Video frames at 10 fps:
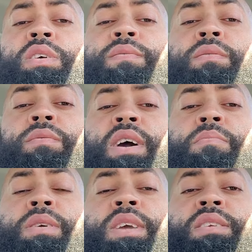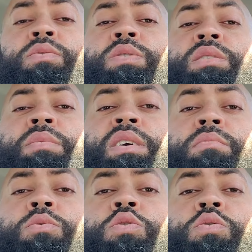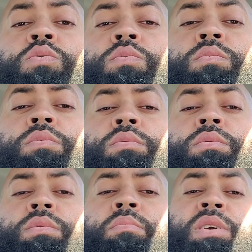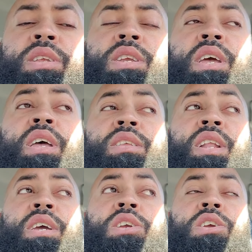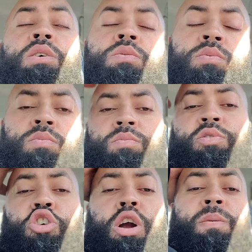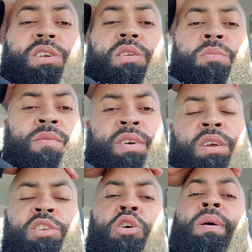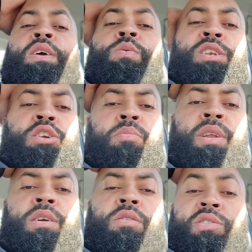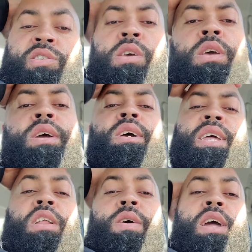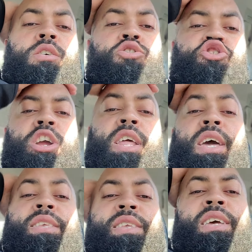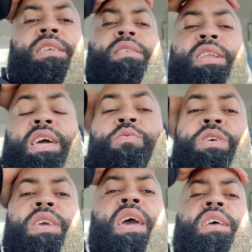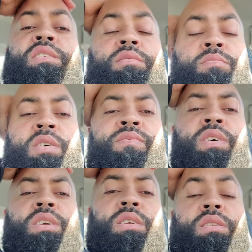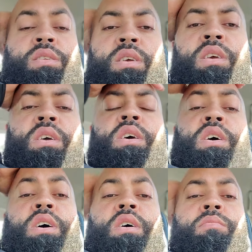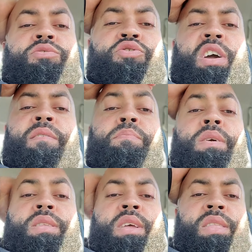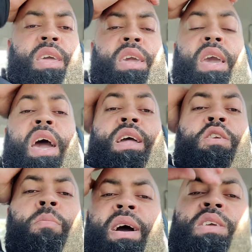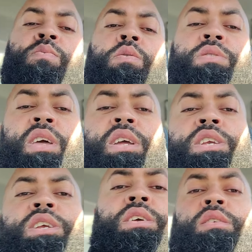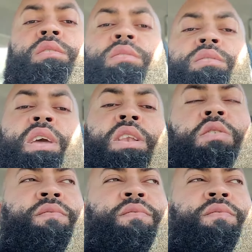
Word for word: left and right. But guess who didn't make a move? Bitch ass Lake Show, garbage in the mother. Because nobody want their players. They don't have no trade assets, and that weak ass motherfucking um, draft pick that they got, nobody want that shit. Ain't no